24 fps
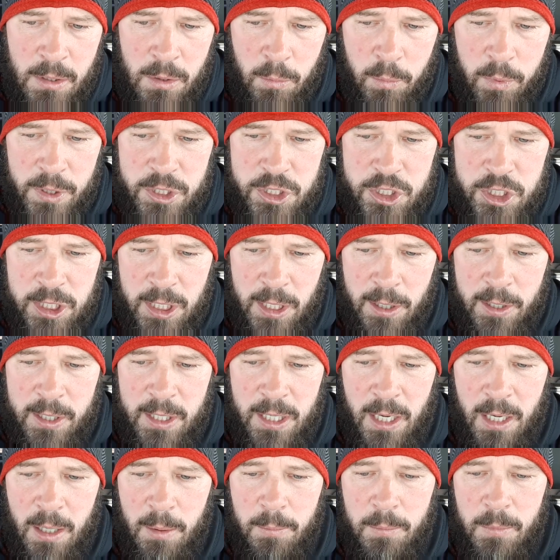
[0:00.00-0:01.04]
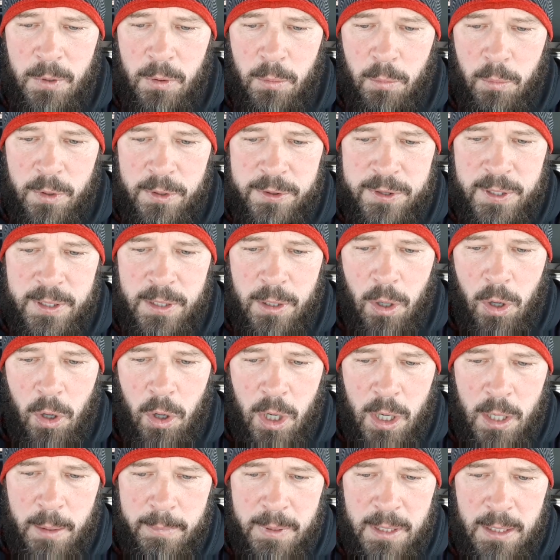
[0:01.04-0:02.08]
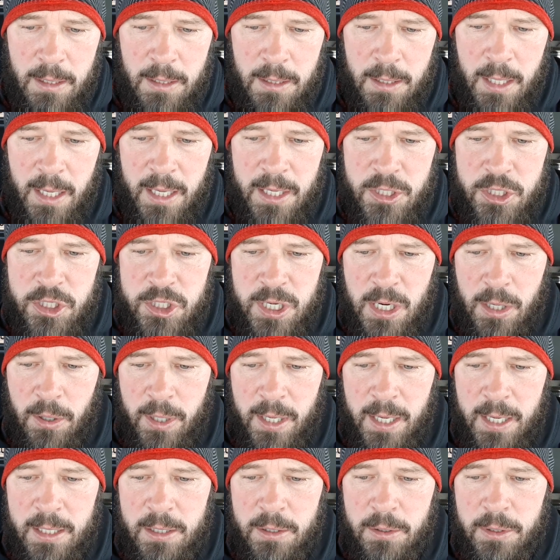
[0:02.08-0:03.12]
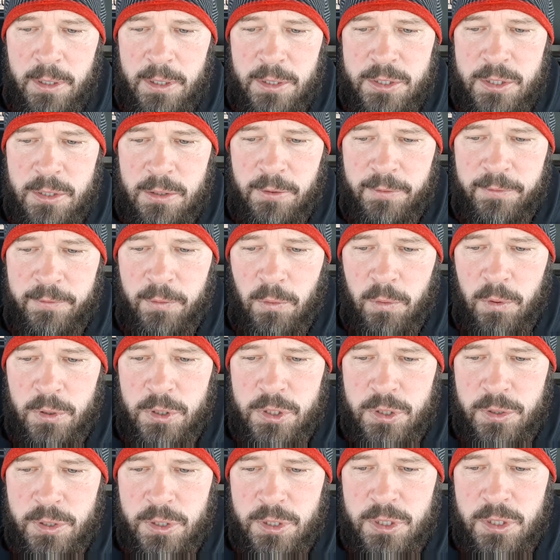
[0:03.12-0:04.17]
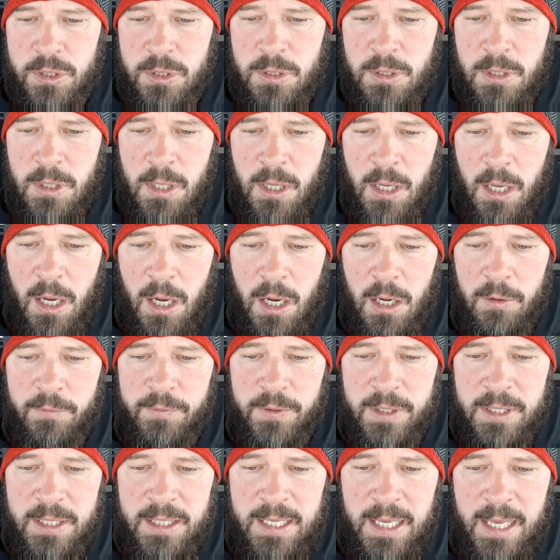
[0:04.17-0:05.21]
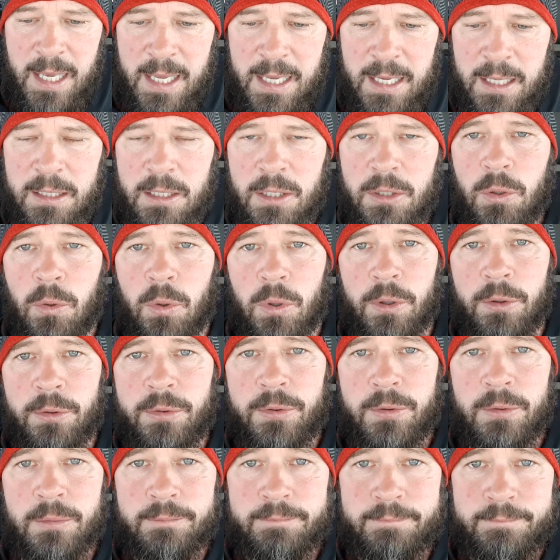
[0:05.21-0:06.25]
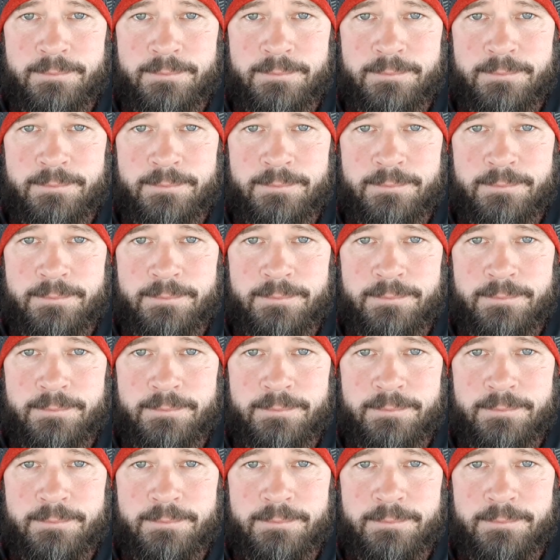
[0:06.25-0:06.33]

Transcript: which shall come with an army and shall enter into the fortress of the king of the north,